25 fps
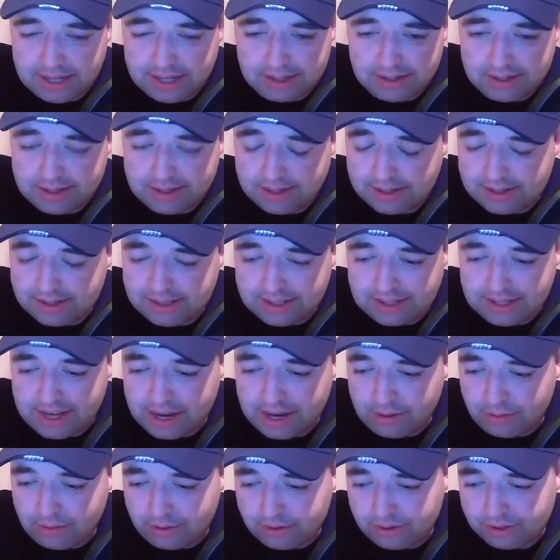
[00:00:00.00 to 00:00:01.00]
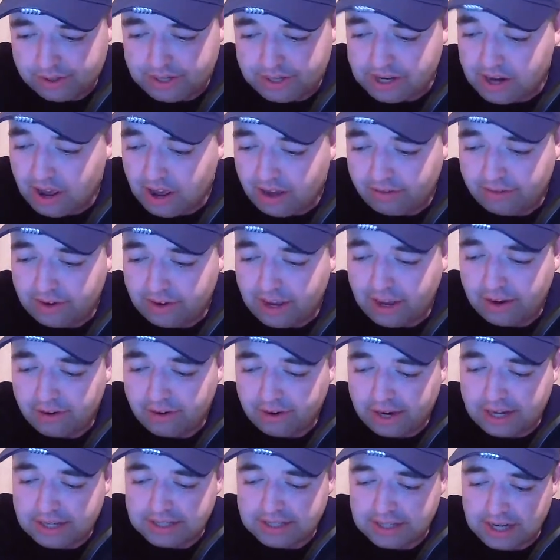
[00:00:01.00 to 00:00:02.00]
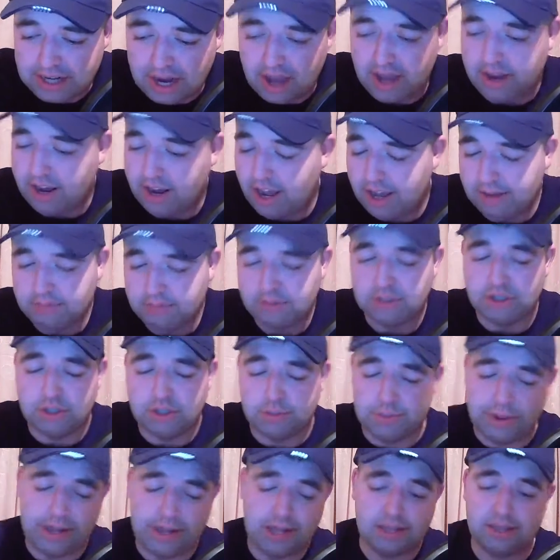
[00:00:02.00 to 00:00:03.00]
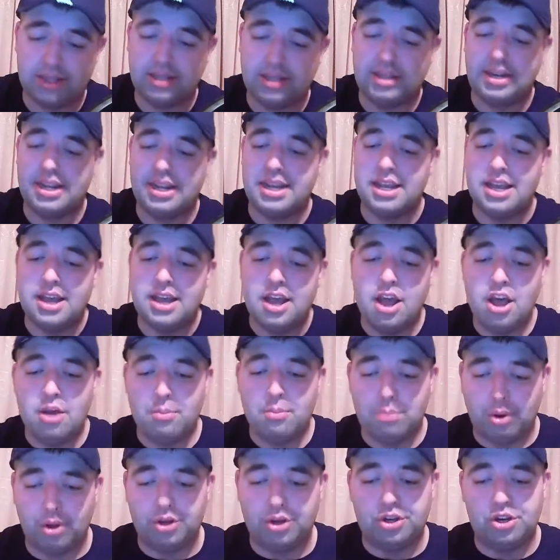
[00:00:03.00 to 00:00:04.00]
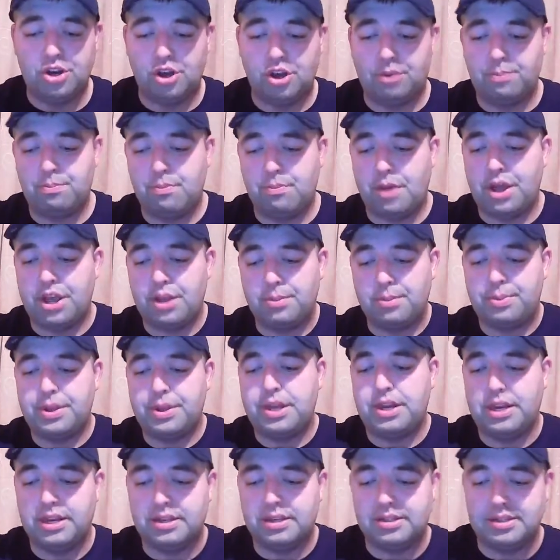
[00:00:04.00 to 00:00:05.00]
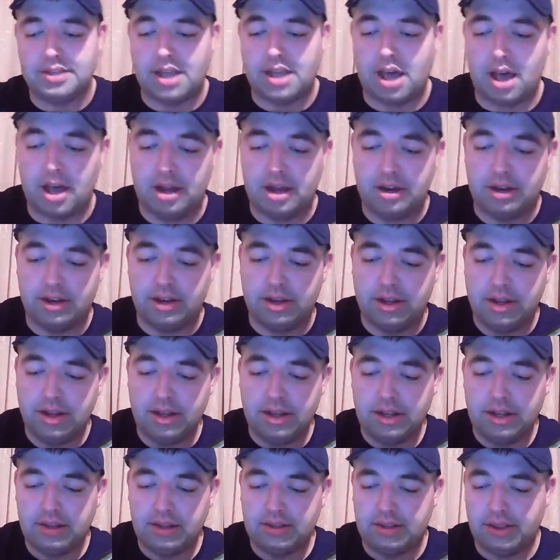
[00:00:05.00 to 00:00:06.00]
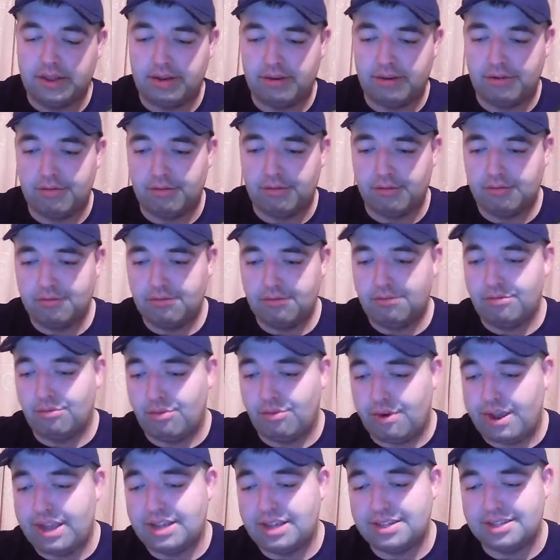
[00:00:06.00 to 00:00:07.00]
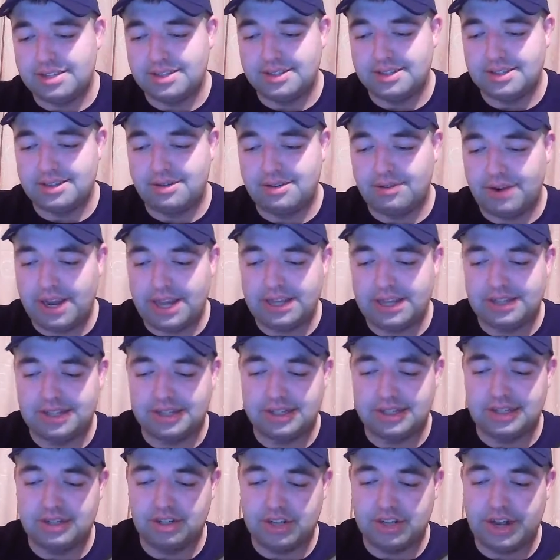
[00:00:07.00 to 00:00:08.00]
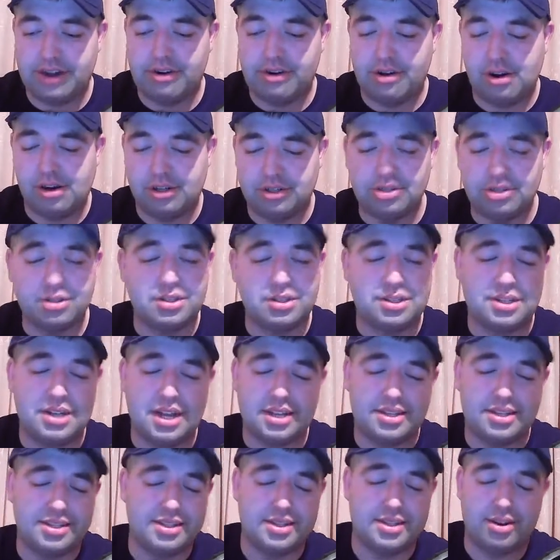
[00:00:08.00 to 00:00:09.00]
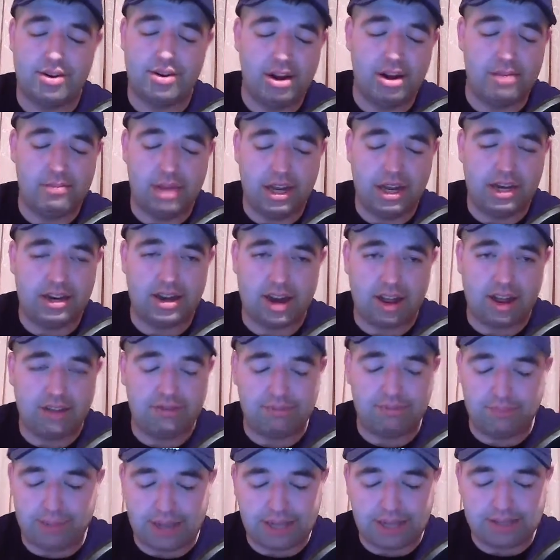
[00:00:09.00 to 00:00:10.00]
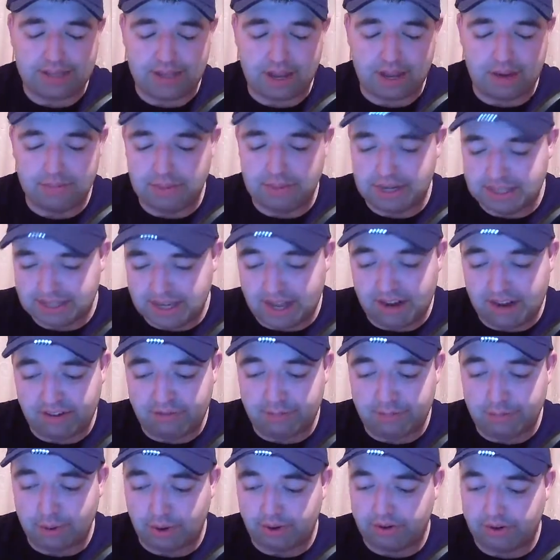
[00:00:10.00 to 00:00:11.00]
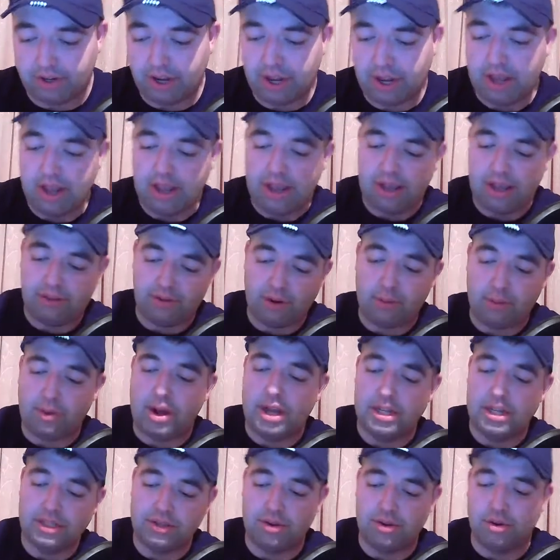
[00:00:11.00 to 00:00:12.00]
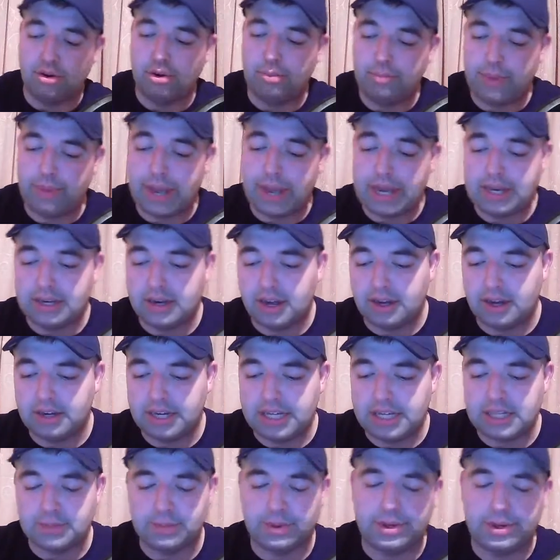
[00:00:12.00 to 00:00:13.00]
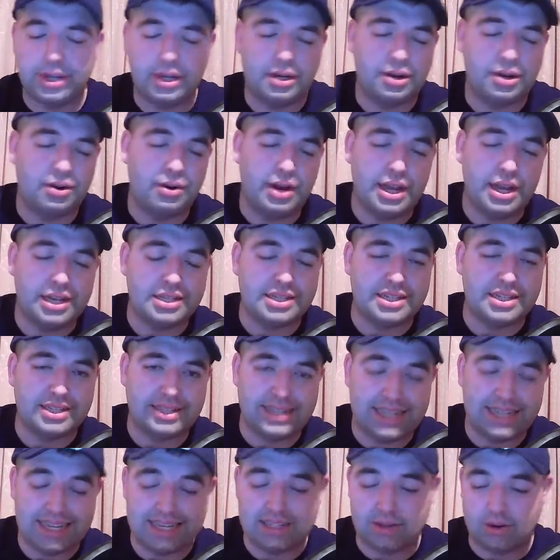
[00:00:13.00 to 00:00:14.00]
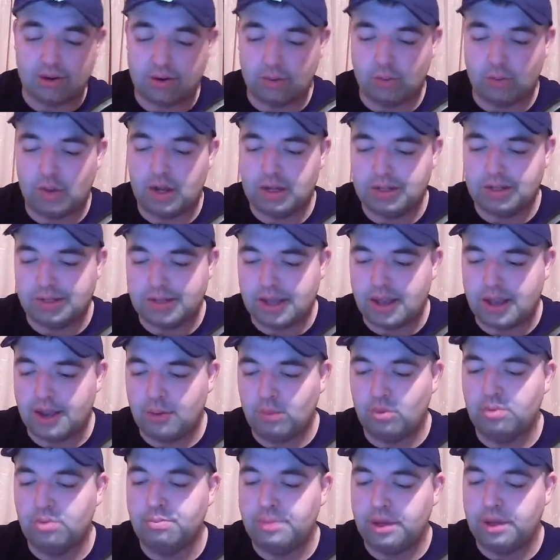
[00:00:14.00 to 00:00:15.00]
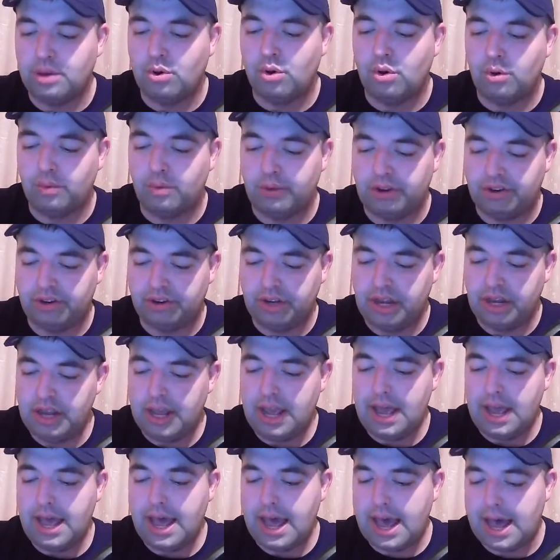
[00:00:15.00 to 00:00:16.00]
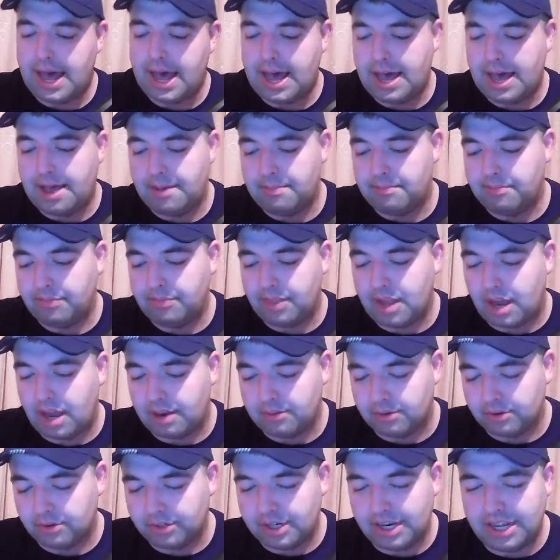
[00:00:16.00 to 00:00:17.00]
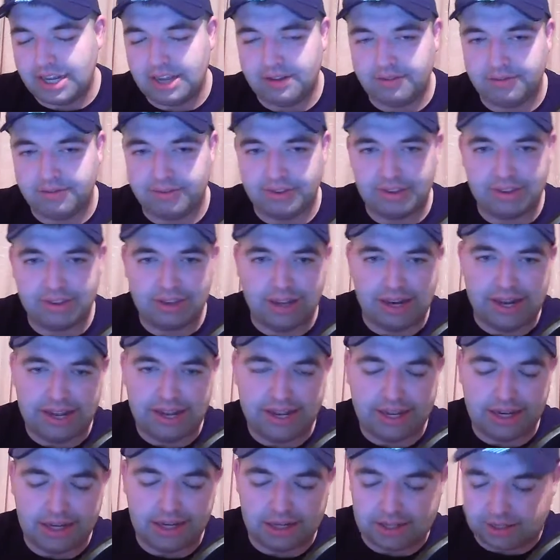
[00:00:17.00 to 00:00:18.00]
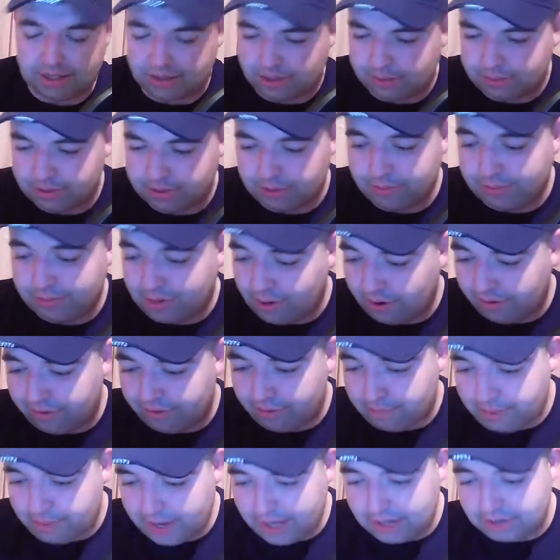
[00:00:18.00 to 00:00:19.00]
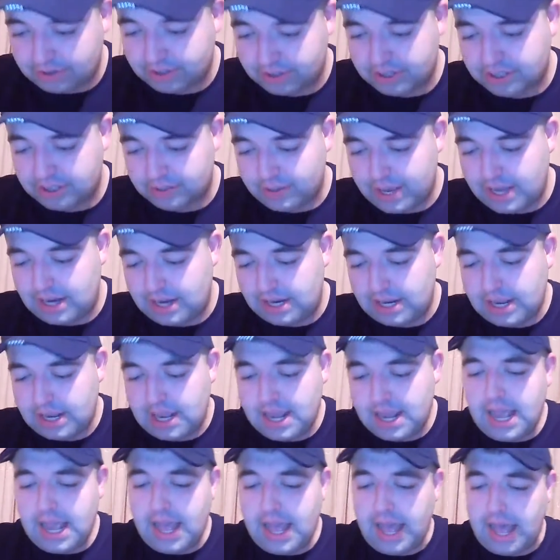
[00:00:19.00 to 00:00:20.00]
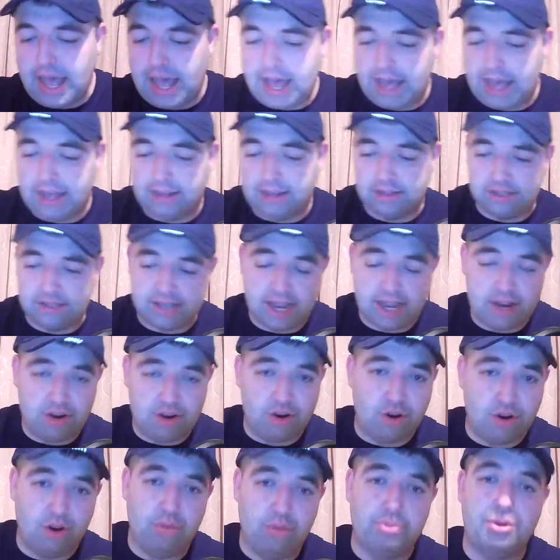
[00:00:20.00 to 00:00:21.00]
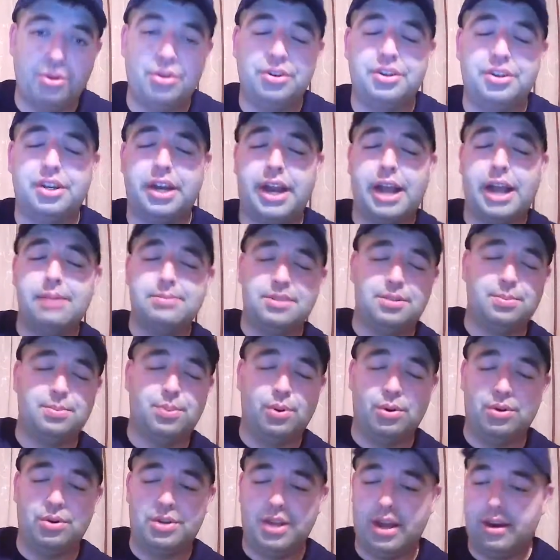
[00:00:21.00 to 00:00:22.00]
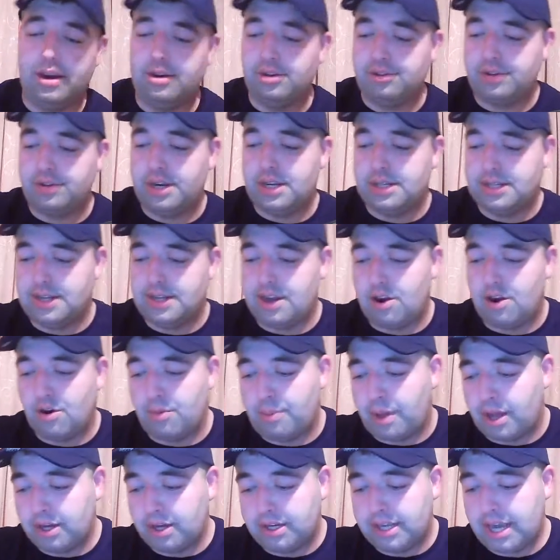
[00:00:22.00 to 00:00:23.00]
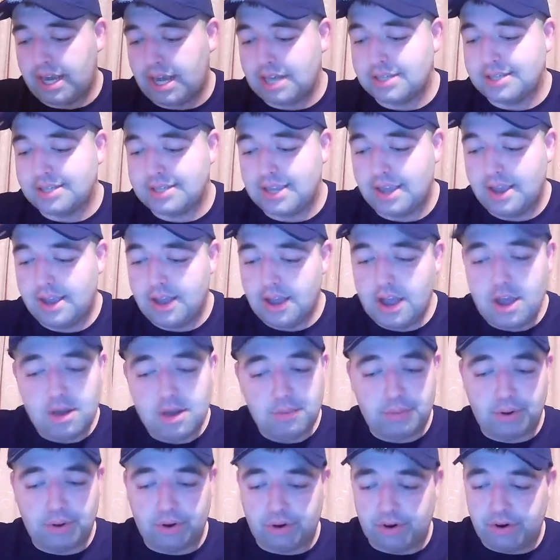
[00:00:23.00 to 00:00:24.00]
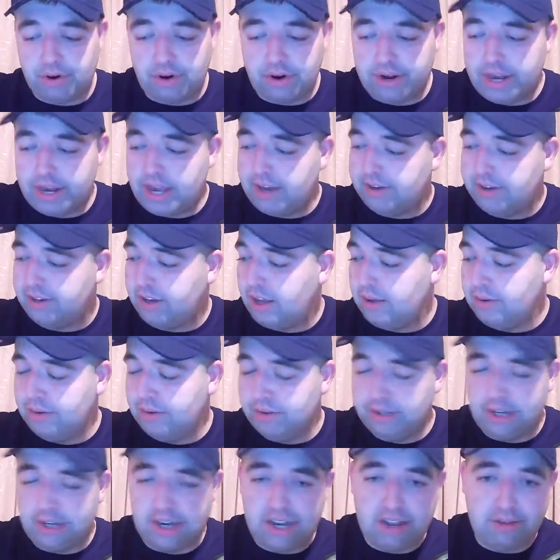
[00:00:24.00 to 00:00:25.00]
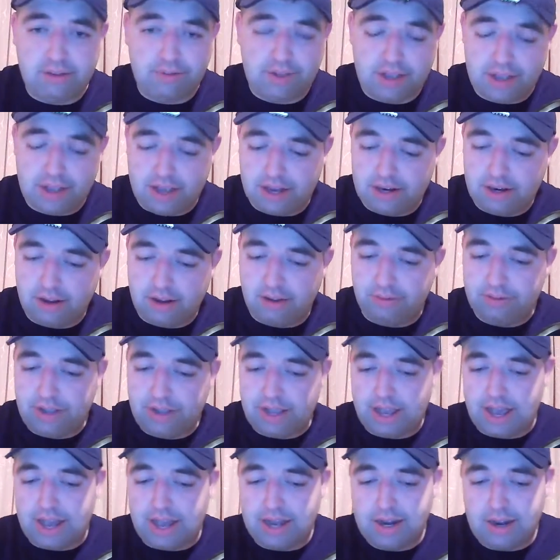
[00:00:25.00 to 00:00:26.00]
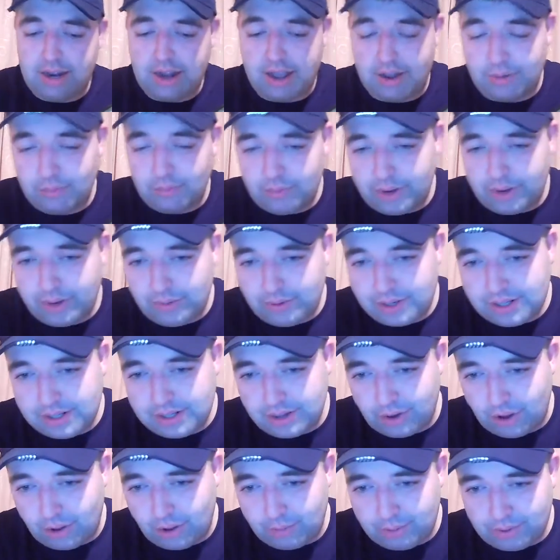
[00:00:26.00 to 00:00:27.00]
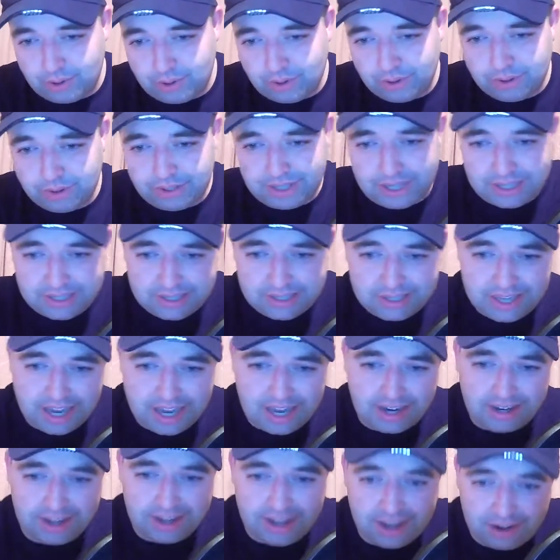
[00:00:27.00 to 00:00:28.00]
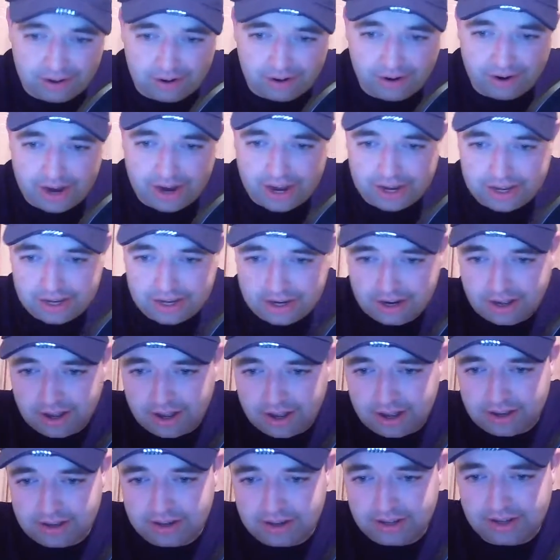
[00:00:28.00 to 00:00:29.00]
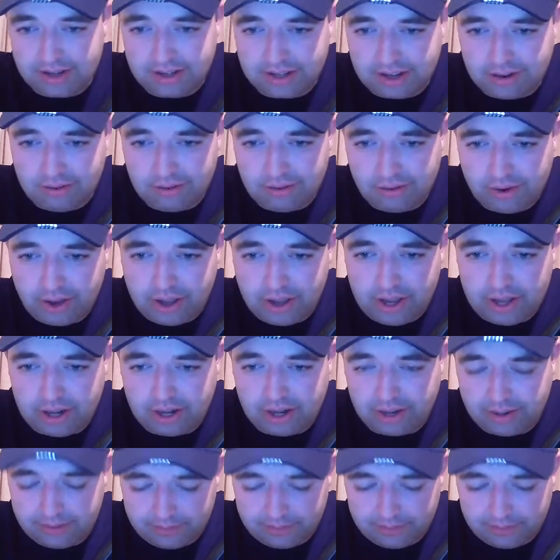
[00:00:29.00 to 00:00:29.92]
It's a day where there's an awful lot of racing on. I'm just basically putting up my opinions on the races in general. It doesn't necessarily mean that I've bets on myself, but if I was going betting on these particular races, these are the ones that I would be going with. I'm going to leave the link in the description below for Patreon as well. It's €10 a month. It helps support the Irish Racing Hour podcast. But other than that, I'm going to leave you and love you, and we will upload this and get cracking on the Down Royal.